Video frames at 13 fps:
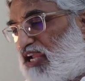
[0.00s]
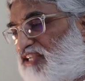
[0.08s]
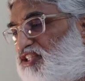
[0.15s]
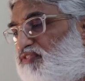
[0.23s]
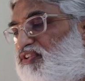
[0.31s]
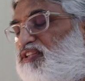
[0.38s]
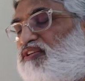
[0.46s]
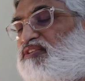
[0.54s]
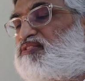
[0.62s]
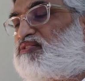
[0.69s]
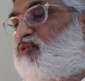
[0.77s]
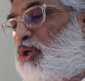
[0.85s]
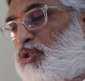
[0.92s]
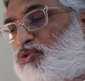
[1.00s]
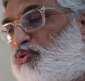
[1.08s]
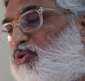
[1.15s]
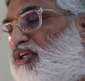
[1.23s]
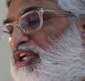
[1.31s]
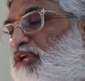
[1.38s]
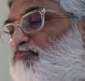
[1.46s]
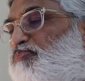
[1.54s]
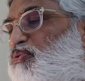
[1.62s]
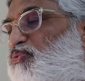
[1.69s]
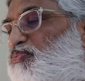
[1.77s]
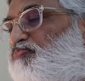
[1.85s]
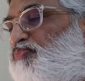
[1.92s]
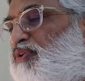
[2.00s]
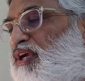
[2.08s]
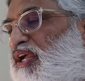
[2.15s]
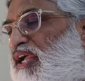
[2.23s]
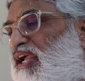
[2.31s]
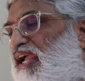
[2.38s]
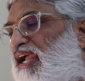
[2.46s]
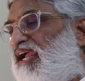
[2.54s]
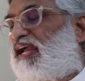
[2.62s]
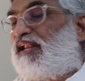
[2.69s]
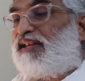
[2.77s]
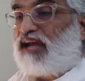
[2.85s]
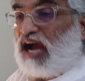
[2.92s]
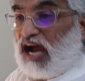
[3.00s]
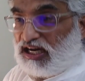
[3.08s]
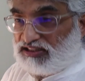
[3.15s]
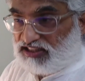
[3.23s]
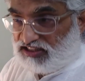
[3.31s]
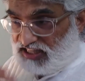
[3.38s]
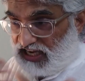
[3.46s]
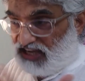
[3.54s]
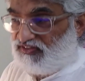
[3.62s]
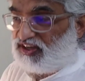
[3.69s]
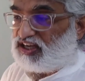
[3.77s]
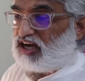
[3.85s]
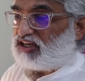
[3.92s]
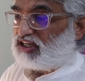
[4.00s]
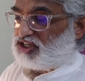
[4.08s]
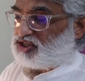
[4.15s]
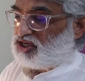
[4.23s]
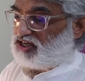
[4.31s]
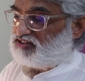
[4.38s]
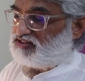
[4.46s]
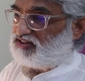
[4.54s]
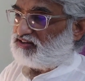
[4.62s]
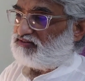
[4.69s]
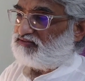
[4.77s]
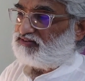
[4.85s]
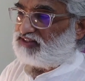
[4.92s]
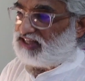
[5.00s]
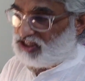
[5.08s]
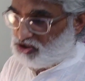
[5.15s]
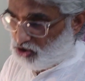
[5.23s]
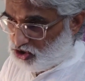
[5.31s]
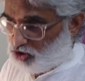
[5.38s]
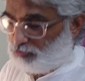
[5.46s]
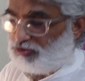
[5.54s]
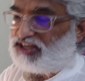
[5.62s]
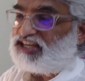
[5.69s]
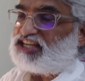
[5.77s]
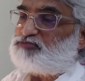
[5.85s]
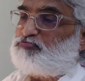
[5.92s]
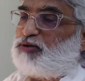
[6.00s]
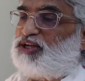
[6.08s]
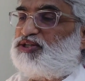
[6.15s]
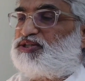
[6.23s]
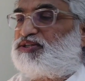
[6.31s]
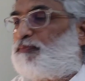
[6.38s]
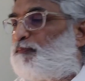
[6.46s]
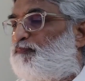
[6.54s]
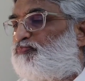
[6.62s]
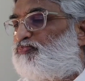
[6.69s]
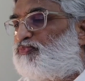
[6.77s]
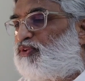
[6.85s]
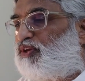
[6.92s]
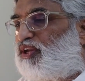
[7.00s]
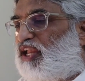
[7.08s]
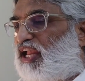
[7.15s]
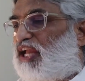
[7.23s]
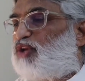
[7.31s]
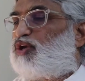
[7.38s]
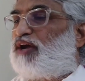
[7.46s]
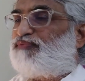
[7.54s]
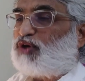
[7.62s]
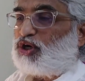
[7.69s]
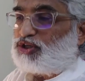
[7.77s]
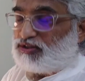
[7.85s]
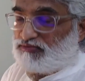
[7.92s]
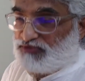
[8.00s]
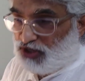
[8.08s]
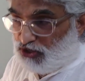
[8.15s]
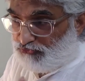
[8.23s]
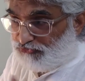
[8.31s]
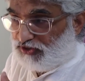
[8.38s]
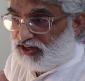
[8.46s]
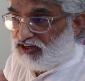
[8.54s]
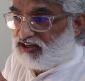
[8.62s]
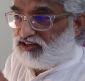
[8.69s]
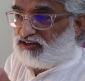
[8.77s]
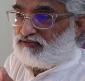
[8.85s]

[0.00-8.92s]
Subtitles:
activities also keep you. And Adi Devika klesha is there. That is also being explained. And you have got different